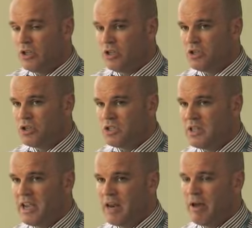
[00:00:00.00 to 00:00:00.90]
So just
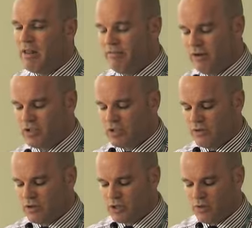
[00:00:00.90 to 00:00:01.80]
thinking about the first of
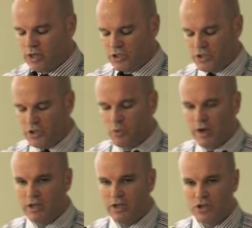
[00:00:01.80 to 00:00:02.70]
those questions,
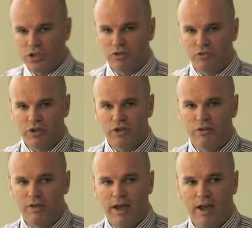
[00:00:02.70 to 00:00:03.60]
when do children
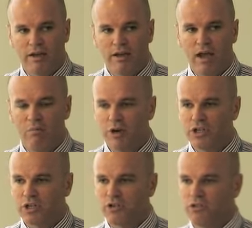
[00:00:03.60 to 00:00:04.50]
get
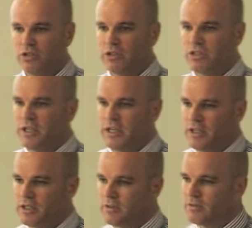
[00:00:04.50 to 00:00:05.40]
mitochondrial
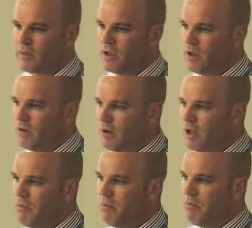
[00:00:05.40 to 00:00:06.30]
disease?
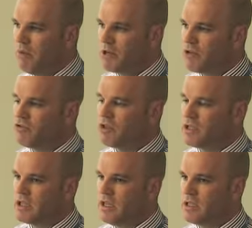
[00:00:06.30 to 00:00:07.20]
Well, mitochondrial
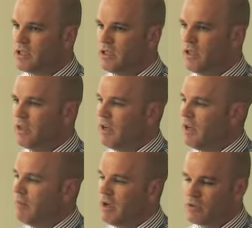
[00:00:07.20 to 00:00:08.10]
disease,
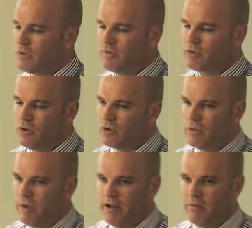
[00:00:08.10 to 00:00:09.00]
as we've talked
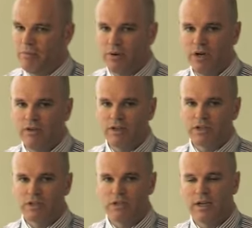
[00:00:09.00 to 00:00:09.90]
about in
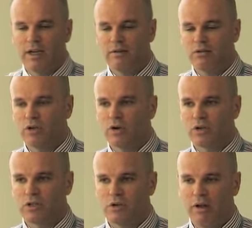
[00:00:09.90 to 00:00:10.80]
previous
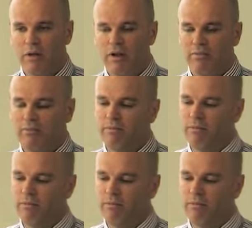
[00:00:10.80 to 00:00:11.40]
talks and